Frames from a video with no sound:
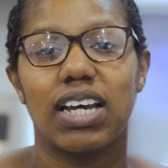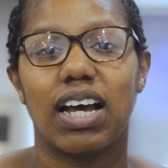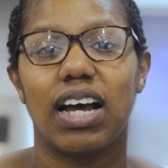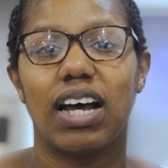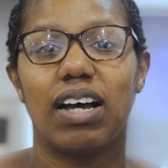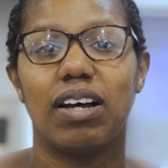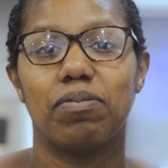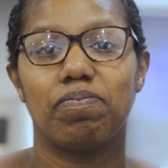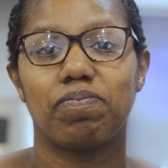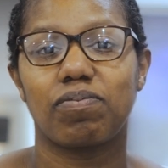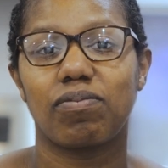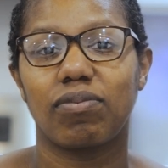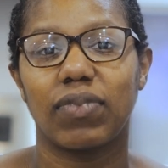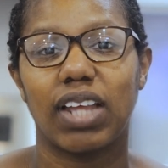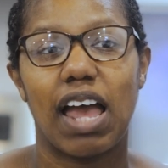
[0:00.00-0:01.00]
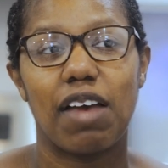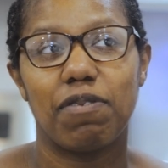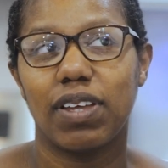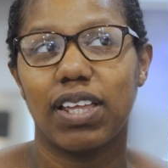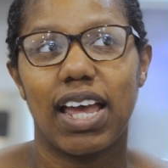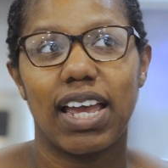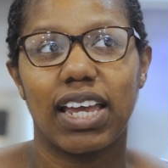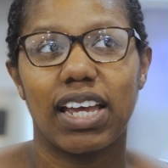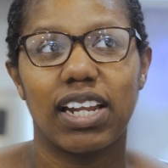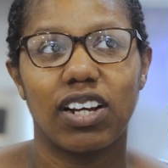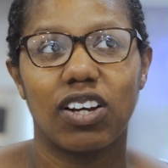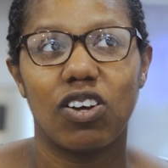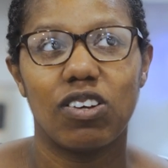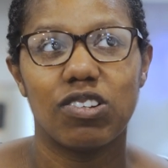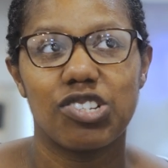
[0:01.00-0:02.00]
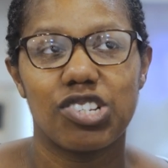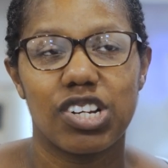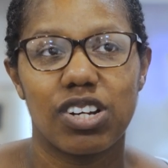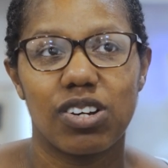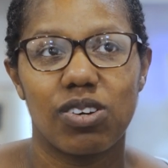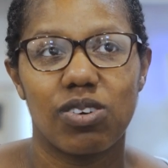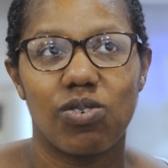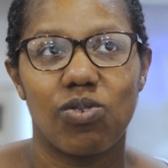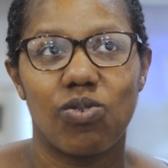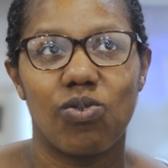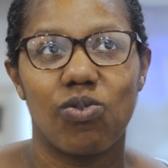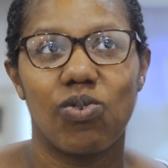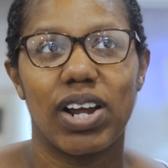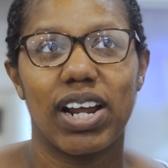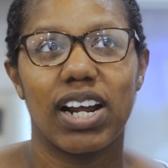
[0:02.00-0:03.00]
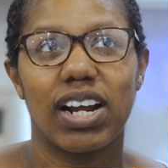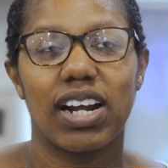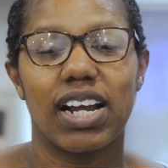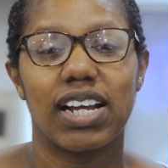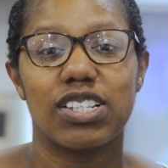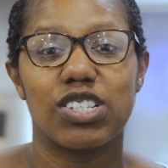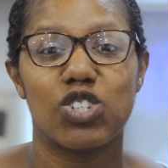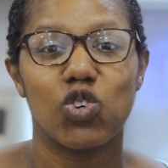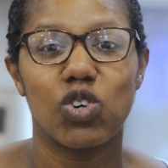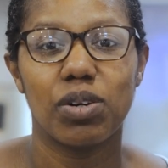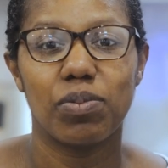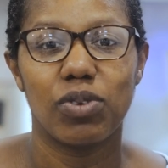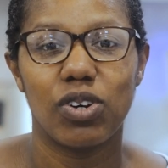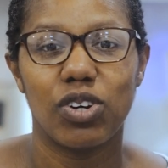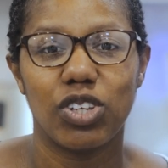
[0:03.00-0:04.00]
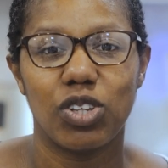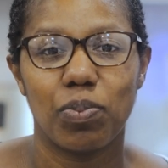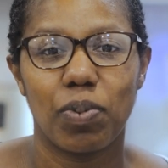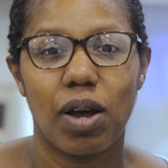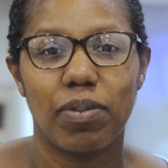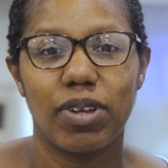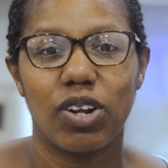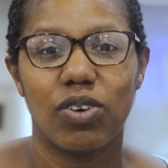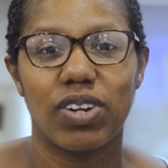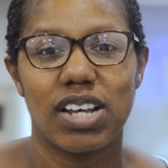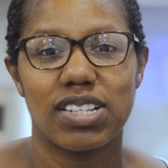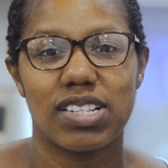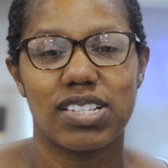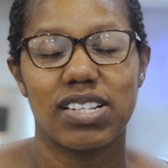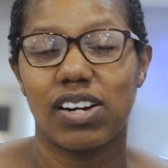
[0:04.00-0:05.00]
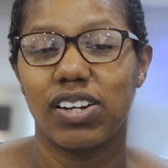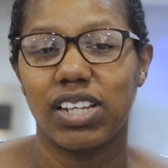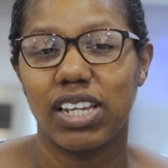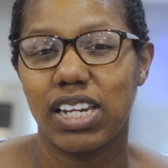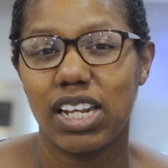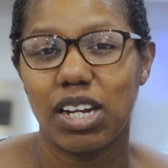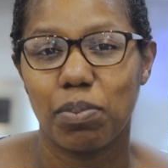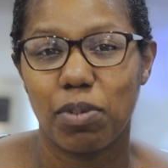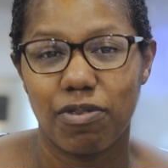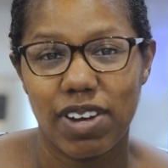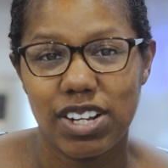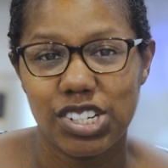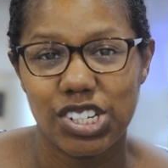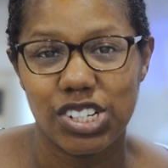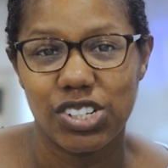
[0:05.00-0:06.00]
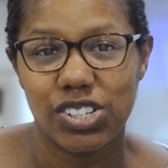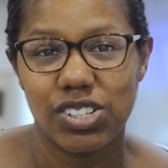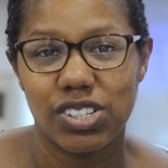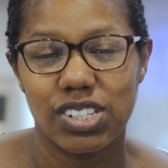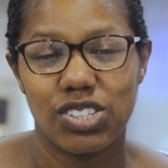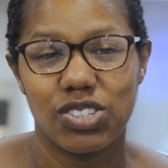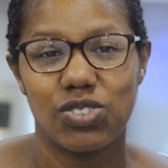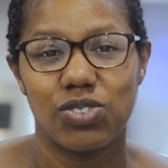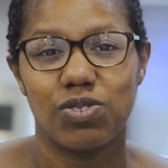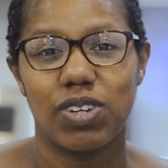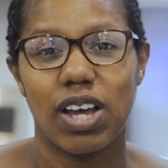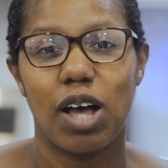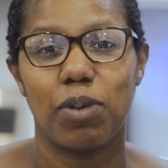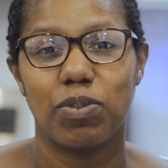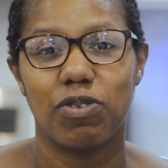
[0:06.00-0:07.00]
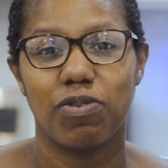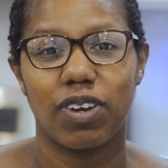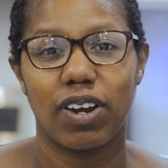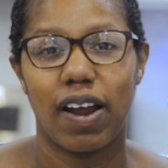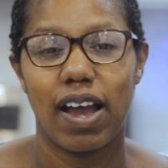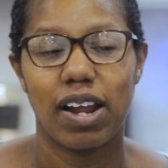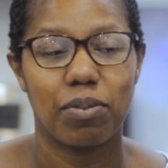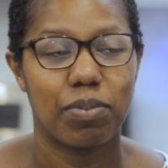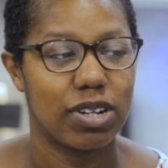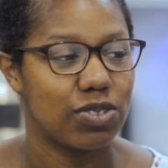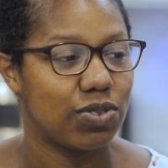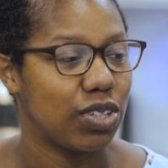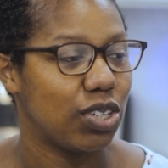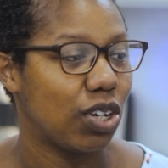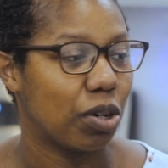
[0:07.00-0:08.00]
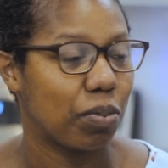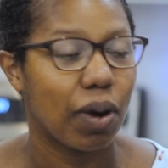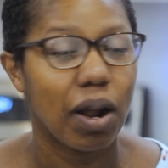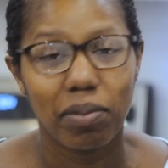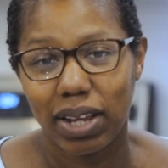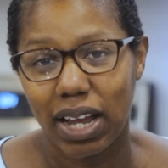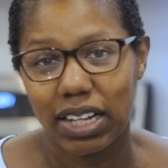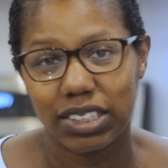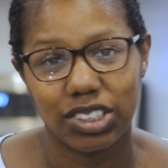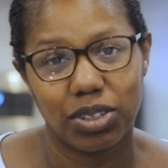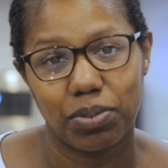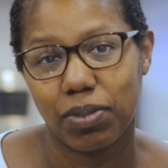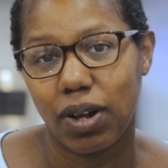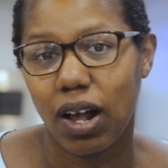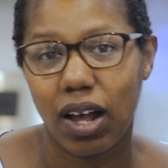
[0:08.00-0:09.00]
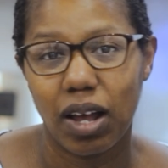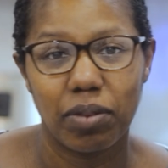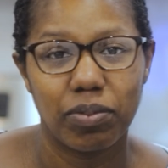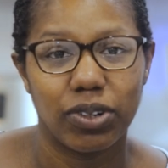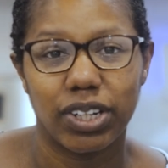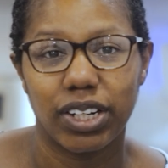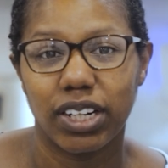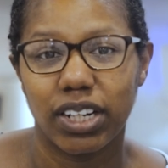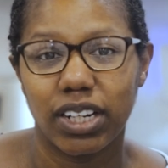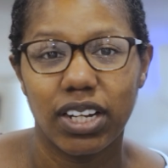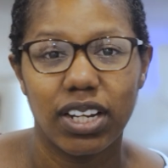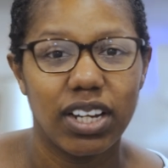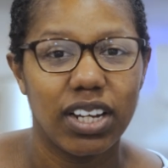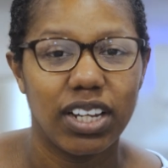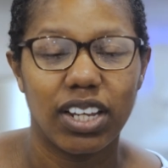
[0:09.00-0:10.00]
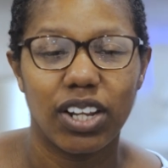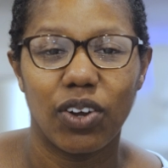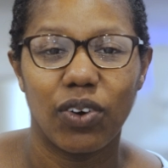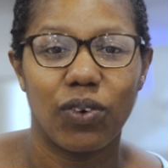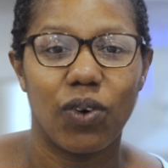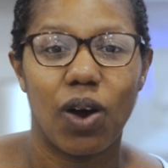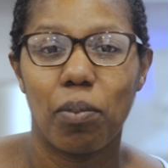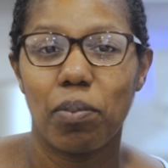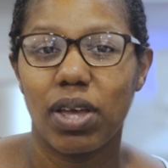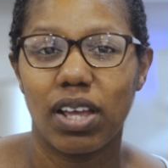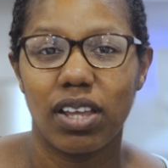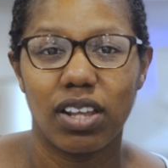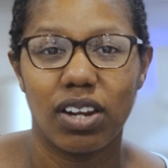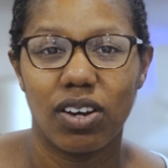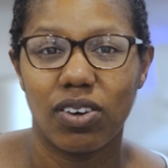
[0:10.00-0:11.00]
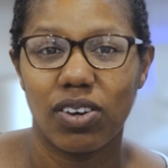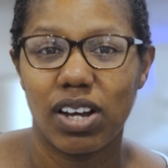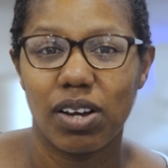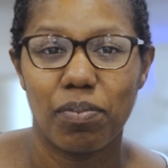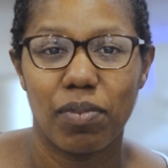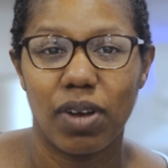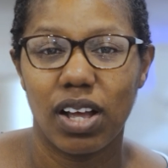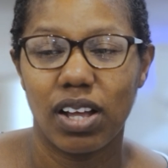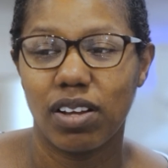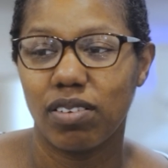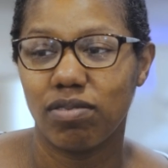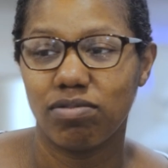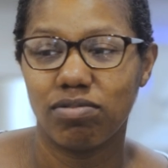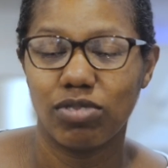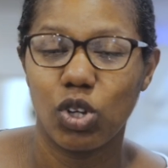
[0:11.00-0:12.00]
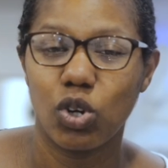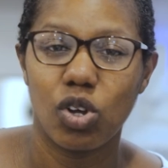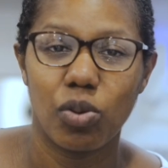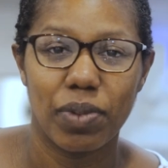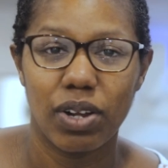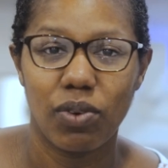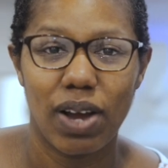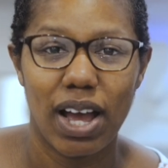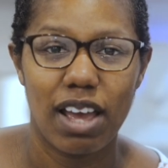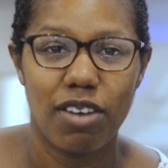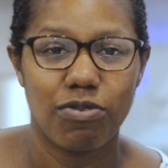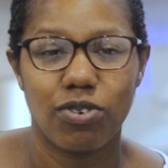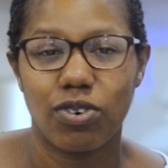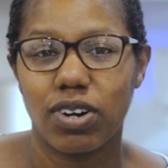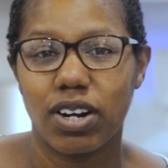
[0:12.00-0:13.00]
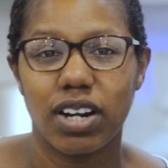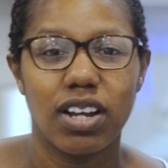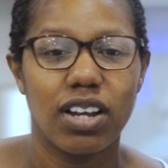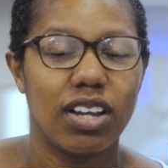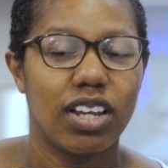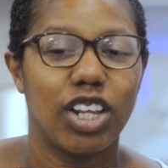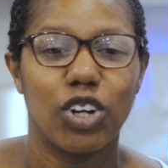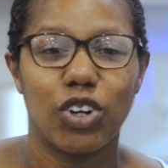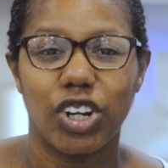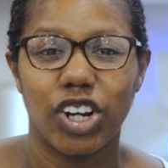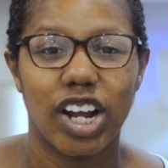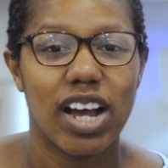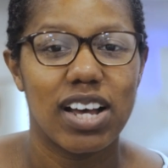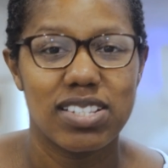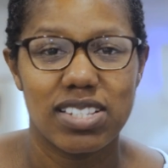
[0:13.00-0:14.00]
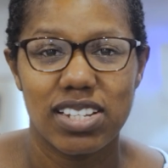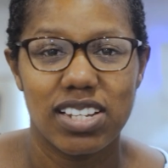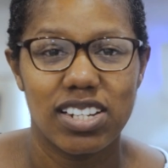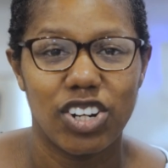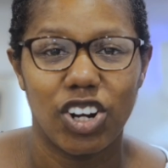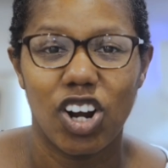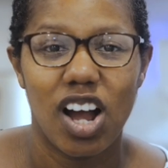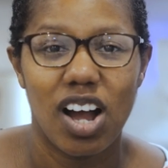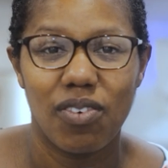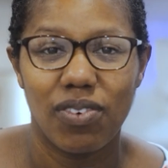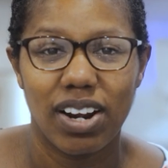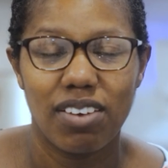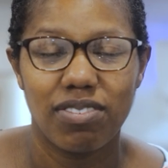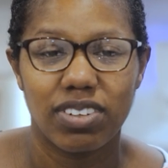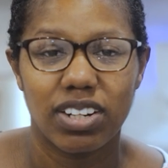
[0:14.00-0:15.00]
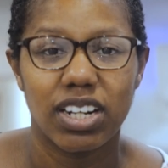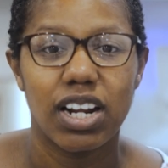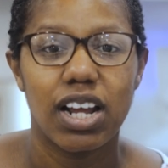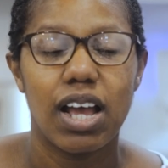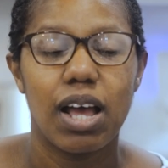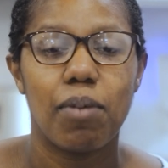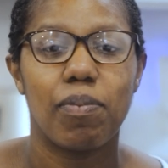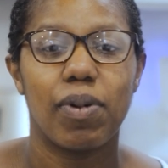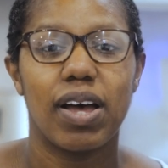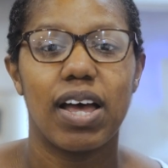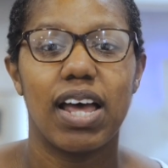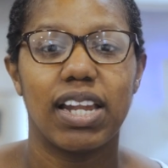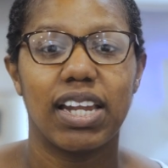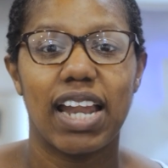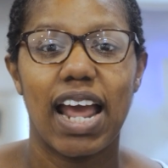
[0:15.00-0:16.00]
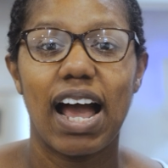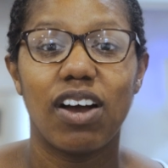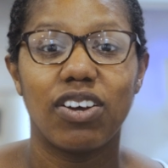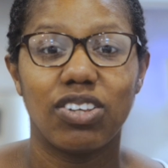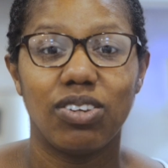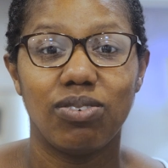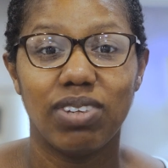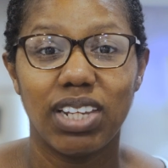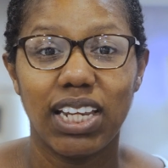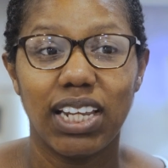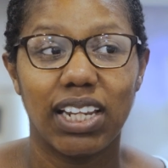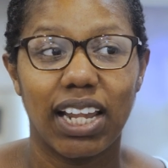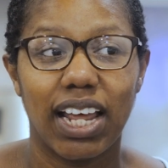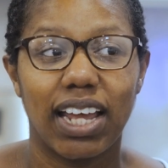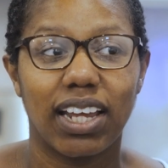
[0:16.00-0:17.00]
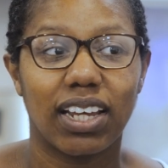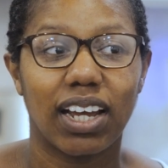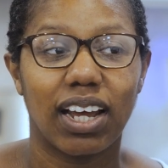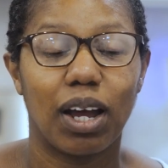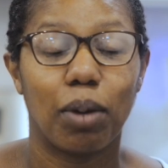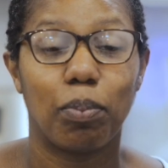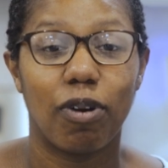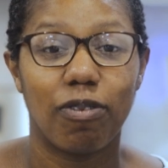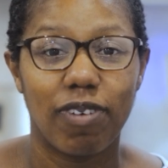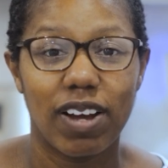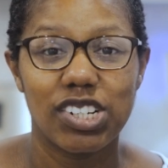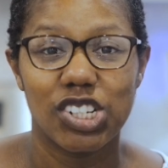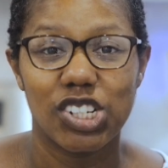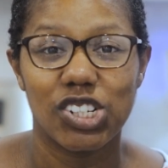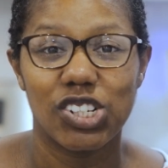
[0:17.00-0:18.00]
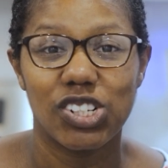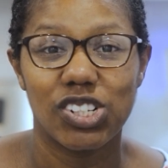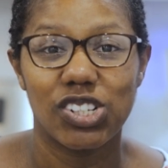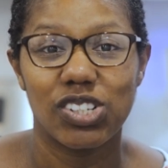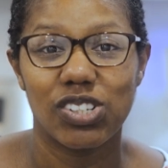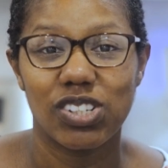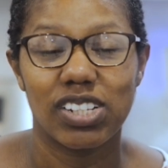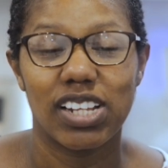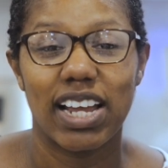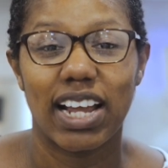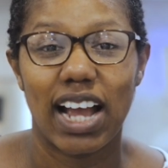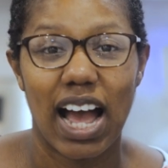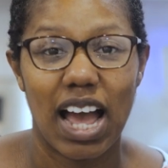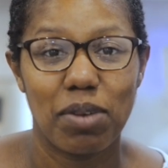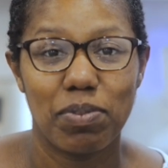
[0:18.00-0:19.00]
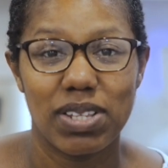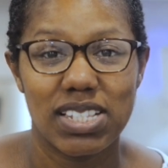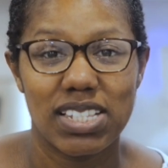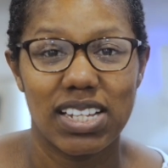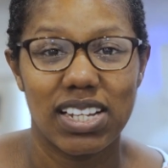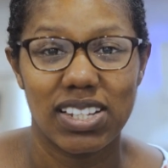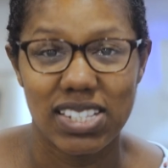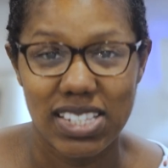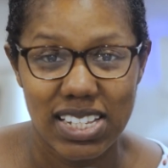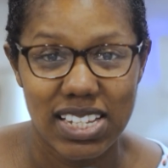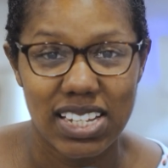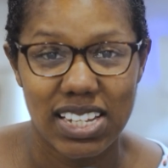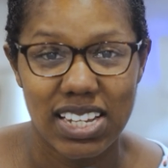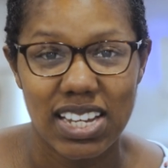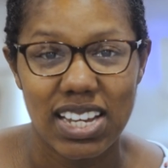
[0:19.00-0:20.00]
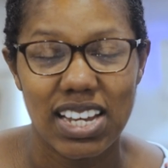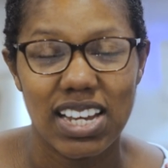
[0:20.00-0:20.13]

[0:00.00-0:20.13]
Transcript: Um, I feel like in a culture where it's normal, you probably don't necessarily need a professional to help you figure out how to breastfeed. You could probably ask your mom or your, a local midwife or, your cousin, your aunt, whatever. But now you need like a professional, like IBCLC